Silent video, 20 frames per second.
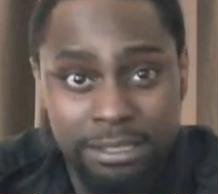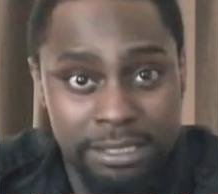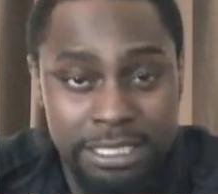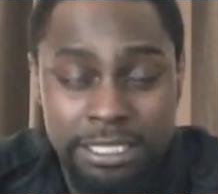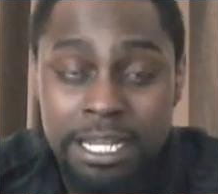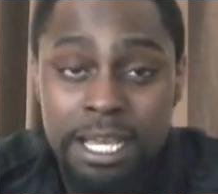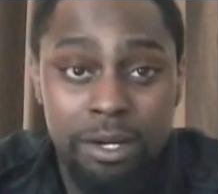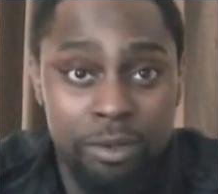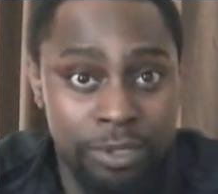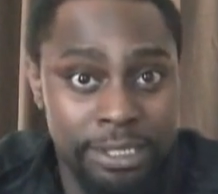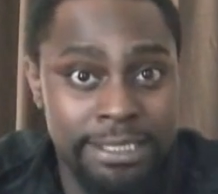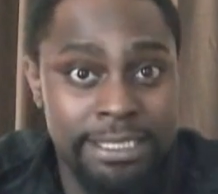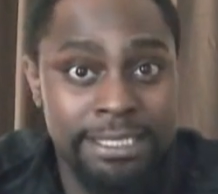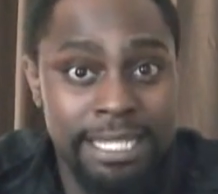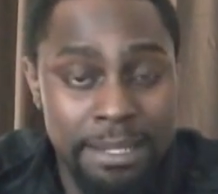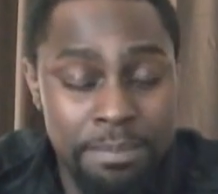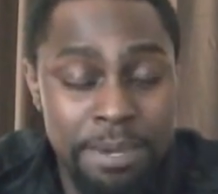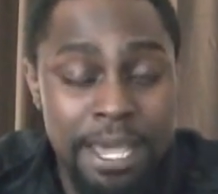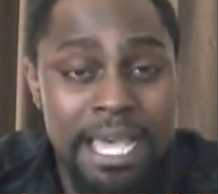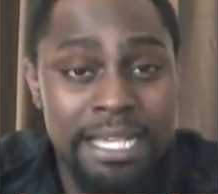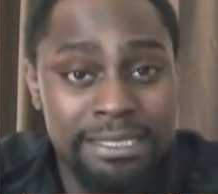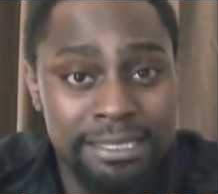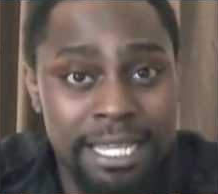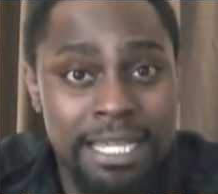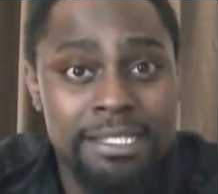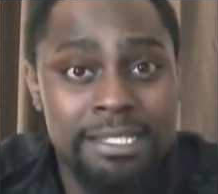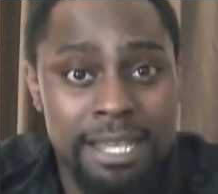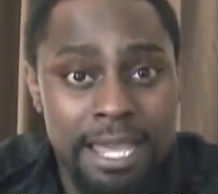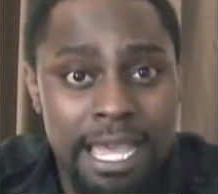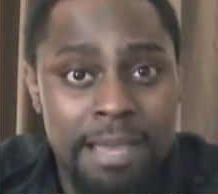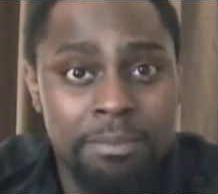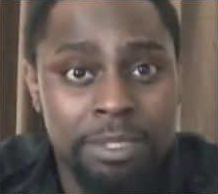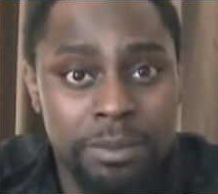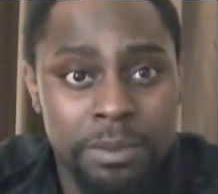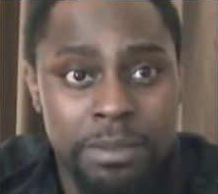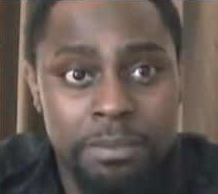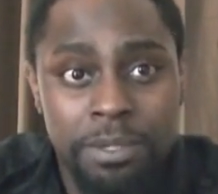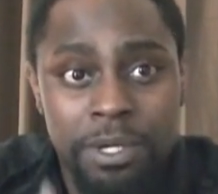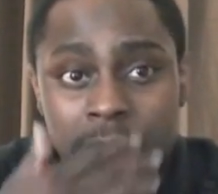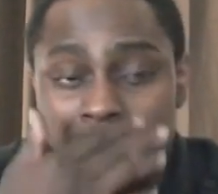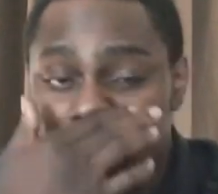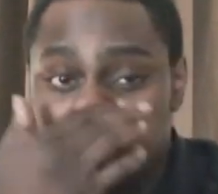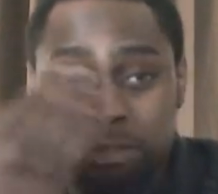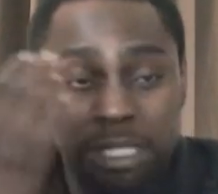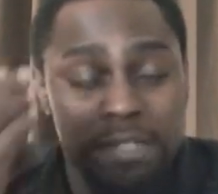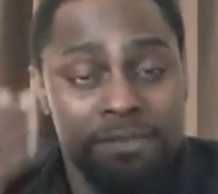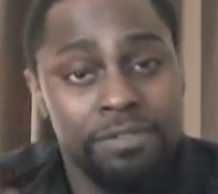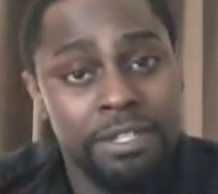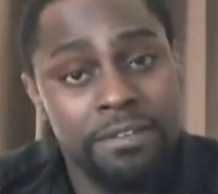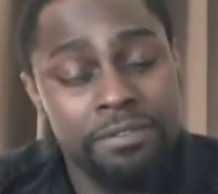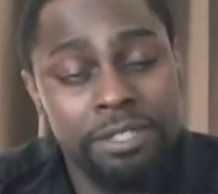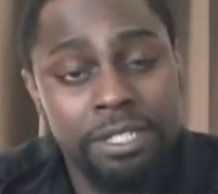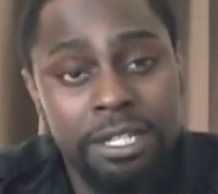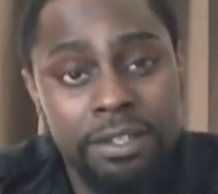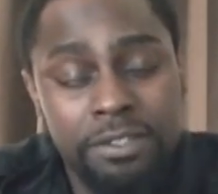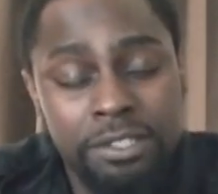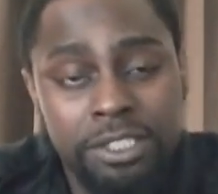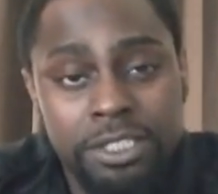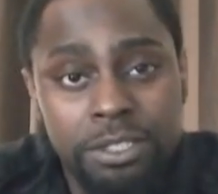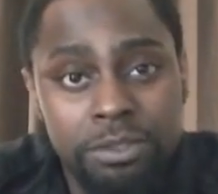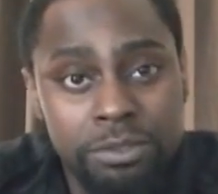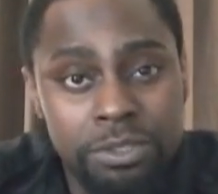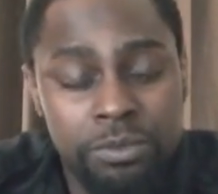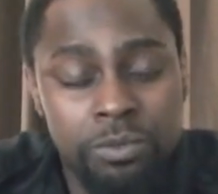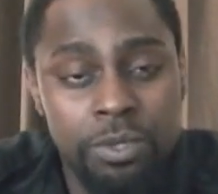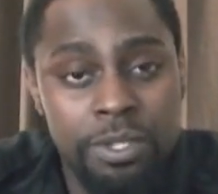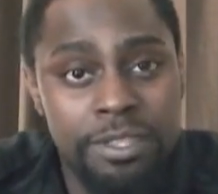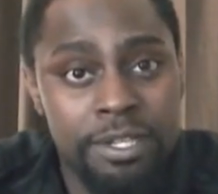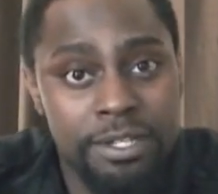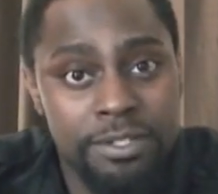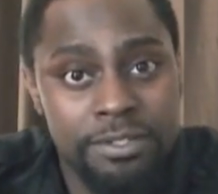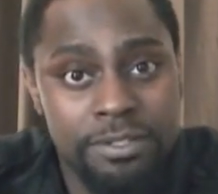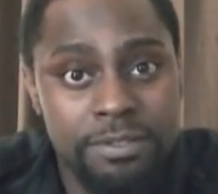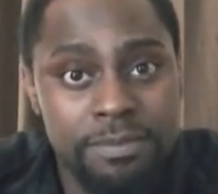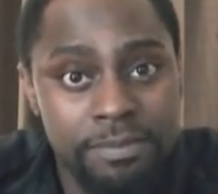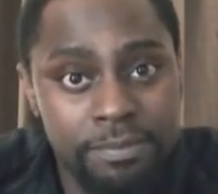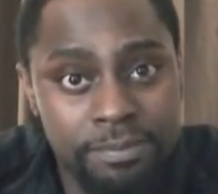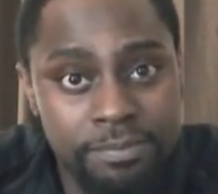not only did they pass that time limit, but they've left the other children with us.